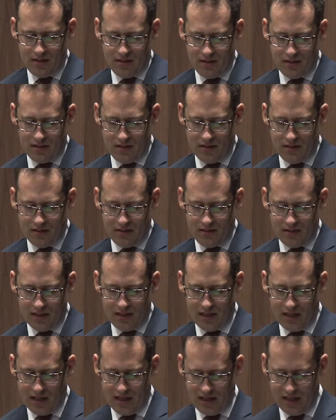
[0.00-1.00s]
uh,
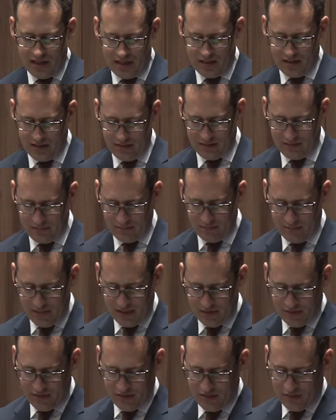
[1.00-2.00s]
that I
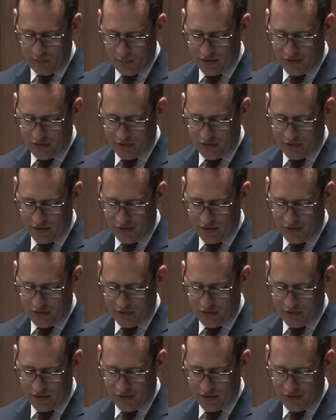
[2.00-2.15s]
mentioned,